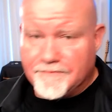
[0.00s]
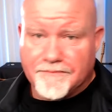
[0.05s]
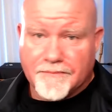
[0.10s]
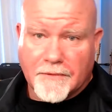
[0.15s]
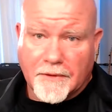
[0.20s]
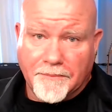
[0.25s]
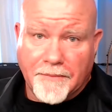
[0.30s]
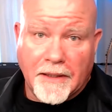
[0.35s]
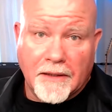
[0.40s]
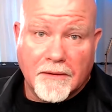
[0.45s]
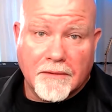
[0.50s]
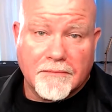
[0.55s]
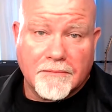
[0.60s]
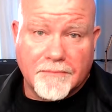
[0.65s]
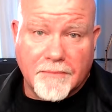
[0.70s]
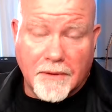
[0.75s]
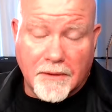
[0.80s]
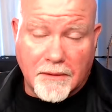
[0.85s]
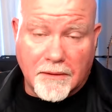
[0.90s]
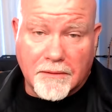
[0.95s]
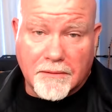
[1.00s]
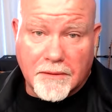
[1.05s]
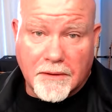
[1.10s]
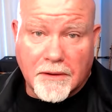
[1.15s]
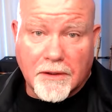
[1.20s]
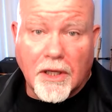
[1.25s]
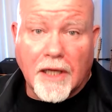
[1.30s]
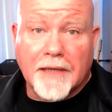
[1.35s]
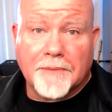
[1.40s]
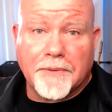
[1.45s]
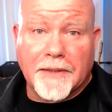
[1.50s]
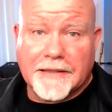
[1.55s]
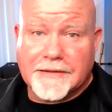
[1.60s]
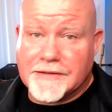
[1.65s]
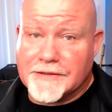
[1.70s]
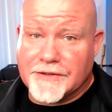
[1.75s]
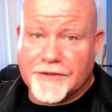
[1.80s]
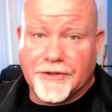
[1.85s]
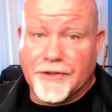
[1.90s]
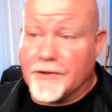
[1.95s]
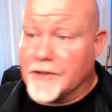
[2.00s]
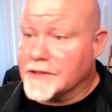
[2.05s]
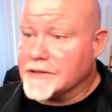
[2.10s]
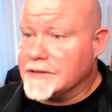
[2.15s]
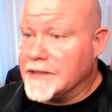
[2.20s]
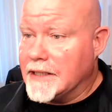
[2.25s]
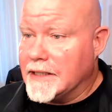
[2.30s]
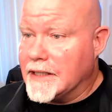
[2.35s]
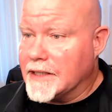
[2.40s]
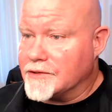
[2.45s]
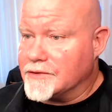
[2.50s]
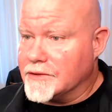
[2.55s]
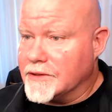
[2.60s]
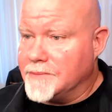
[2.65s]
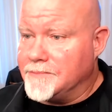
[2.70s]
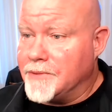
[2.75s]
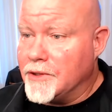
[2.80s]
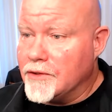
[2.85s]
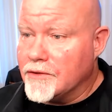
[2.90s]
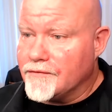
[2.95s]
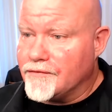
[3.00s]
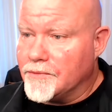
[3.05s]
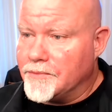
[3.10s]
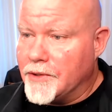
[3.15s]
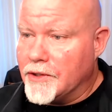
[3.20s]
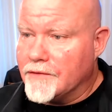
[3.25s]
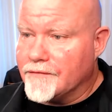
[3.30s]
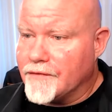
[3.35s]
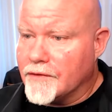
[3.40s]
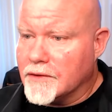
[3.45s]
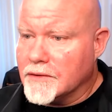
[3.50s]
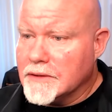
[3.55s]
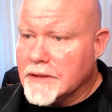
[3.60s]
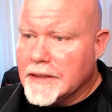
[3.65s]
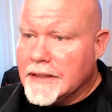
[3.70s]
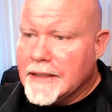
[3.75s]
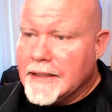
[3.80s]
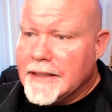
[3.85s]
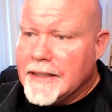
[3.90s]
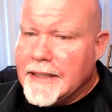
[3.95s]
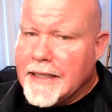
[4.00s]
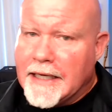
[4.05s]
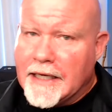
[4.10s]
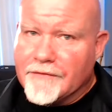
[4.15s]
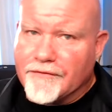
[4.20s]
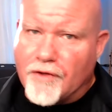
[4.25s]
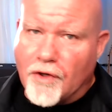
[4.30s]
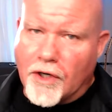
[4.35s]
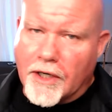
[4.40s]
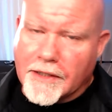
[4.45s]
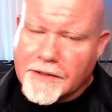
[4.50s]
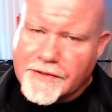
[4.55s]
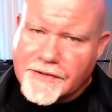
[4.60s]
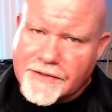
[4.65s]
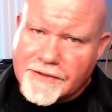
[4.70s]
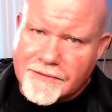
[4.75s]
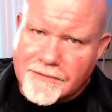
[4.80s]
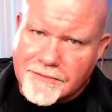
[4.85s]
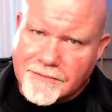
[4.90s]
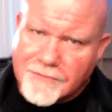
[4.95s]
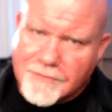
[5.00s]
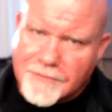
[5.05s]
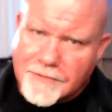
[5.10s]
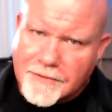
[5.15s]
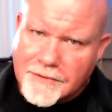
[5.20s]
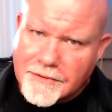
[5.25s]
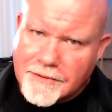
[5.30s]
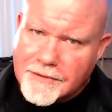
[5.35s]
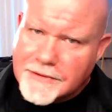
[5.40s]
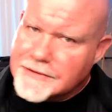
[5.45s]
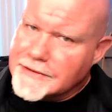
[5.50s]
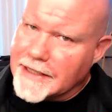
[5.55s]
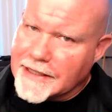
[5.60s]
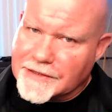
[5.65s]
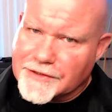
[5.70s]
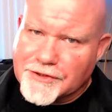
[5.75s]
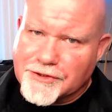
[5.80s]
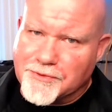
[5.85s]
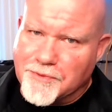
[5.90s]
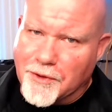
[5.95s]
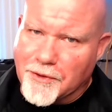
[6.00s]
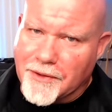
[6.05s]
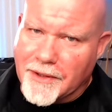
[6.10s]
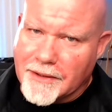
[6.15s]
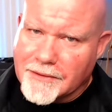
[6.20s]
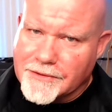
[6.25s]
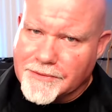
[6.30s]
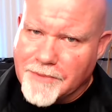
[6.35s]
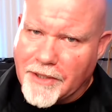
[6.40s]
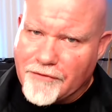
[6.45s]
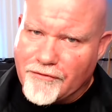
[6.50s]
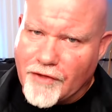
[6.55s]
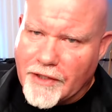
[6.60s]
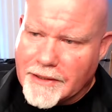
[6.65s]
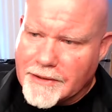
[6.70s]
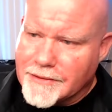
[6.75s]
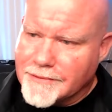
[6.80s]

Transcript: Been a lot of places in New York State, actually. Beautiful, beautiful. And of course, Texas Roadhouse, my friend.